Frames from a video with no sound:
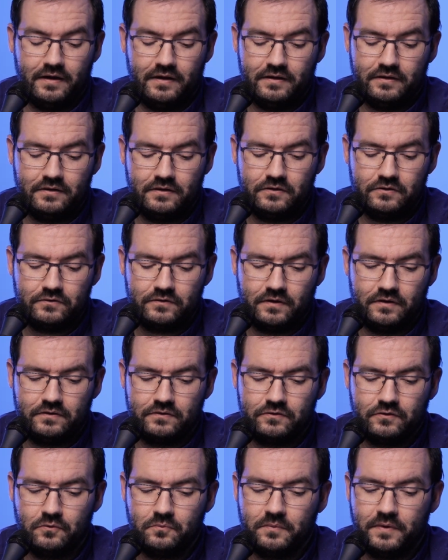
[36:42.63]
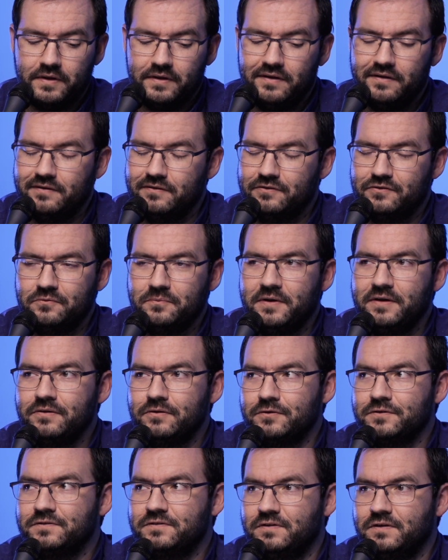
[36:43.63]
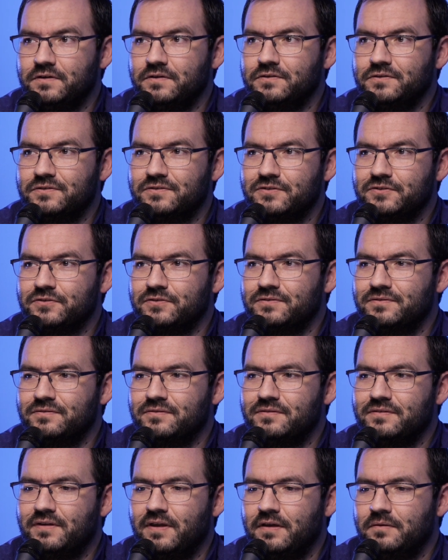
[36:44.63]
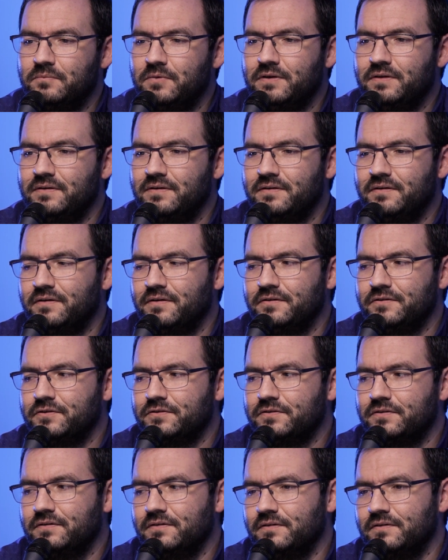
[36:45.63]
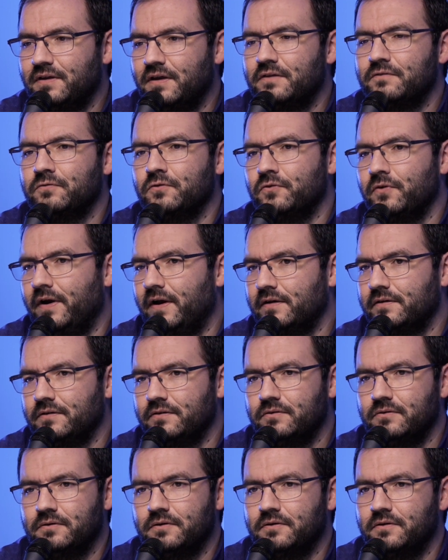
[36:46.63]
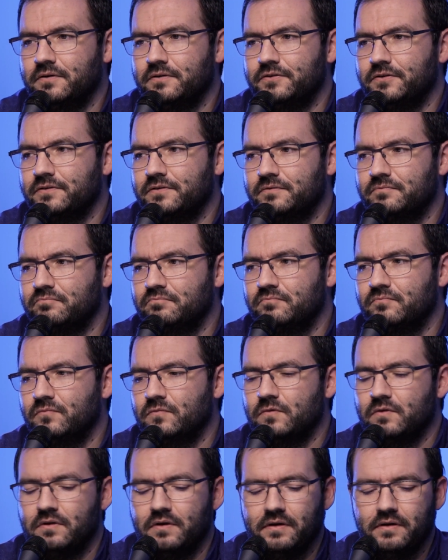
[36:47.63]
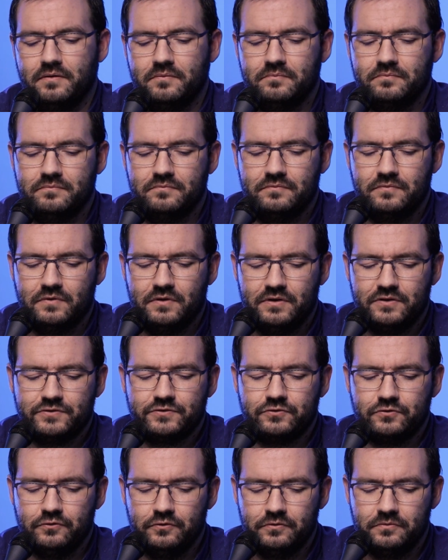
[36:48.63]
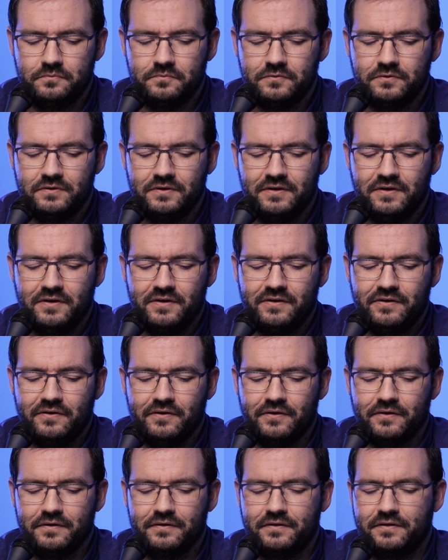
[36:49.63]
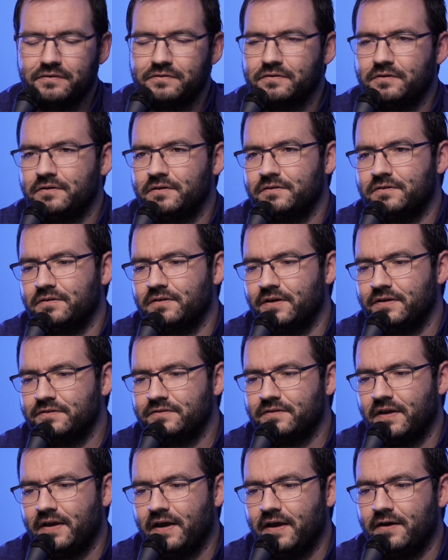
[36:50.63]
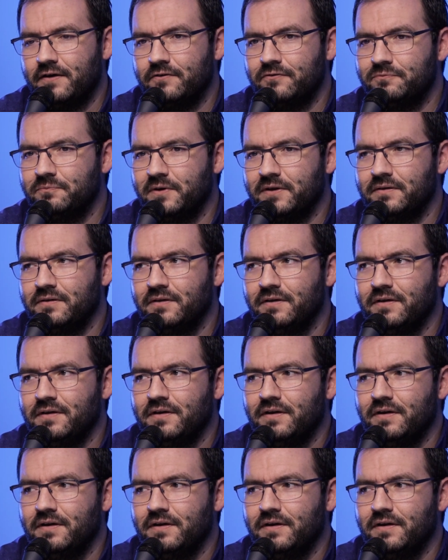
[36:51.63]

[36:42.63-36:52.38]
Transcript: And so many of those things just taken for granted or just assumed or considered as a nice to have. But